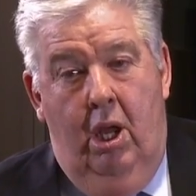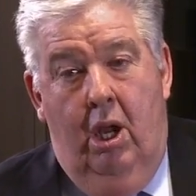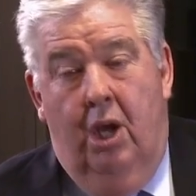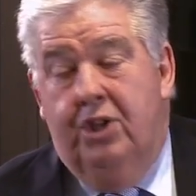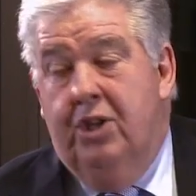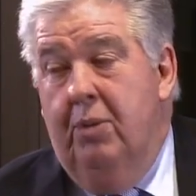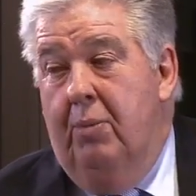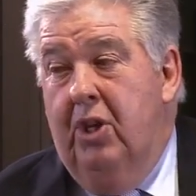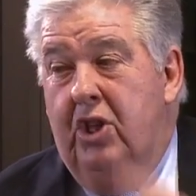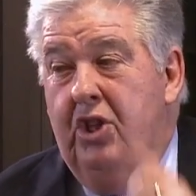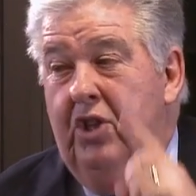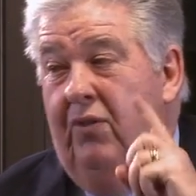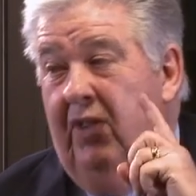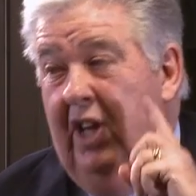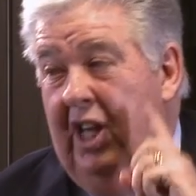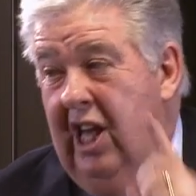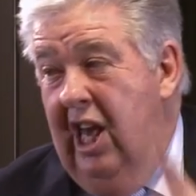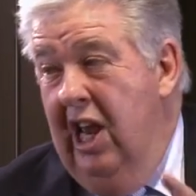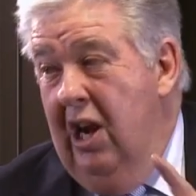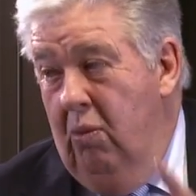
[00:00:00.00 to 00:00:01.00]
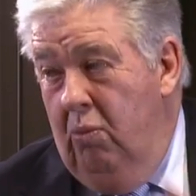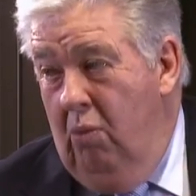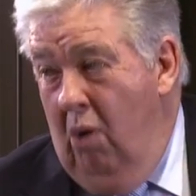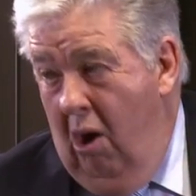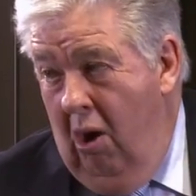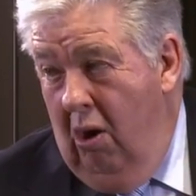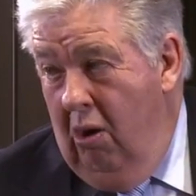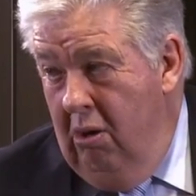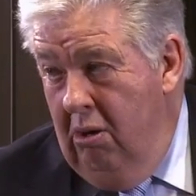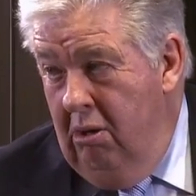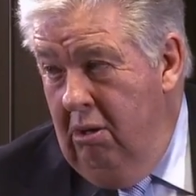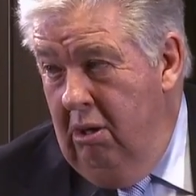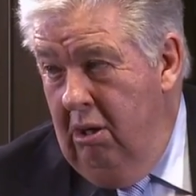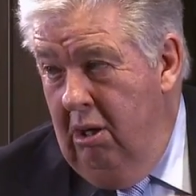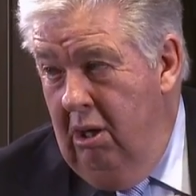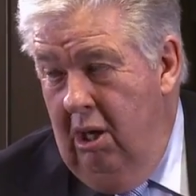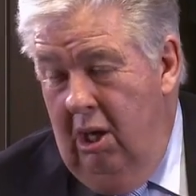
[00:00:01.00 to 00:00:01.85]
I said, because if you get it wrong,